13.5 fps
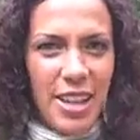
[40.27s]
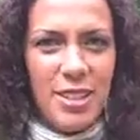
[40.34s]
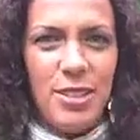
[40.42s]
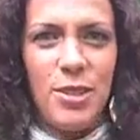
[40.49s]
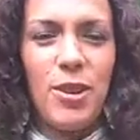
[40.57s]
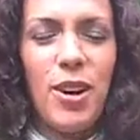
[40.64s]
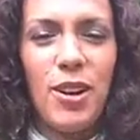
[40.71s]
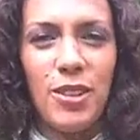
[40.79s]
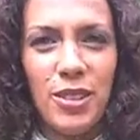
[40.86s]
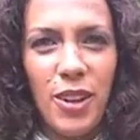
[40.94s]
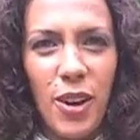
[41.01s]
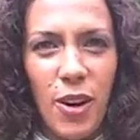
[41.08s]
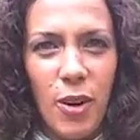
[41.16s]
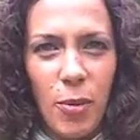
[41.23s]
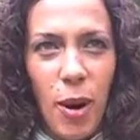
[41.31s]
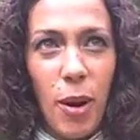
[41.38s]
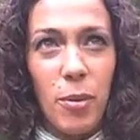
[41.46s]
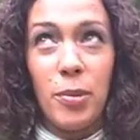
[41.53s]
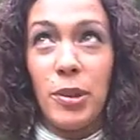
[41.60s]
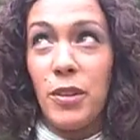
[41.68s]
as you all know,
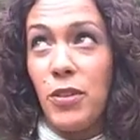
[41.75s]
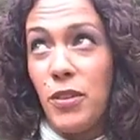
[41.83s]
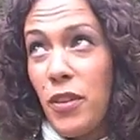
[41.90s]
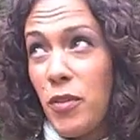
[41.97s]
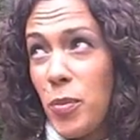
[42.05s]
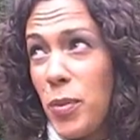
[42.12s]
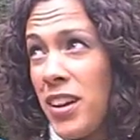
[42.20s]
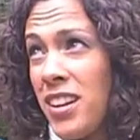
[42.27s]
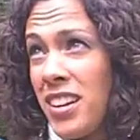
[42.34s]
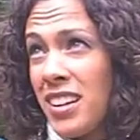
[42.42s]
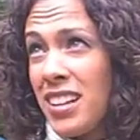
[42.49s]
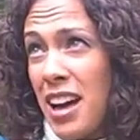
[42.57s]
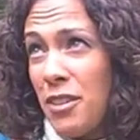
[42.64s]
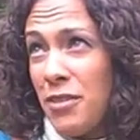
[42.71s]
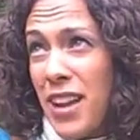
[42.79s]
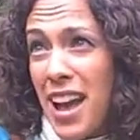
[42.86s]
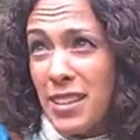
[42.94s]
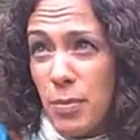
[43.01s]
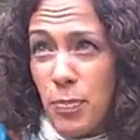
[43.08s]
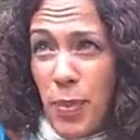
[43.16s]
probably if you've ever been in a cloud of
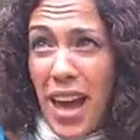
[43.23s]
gnats,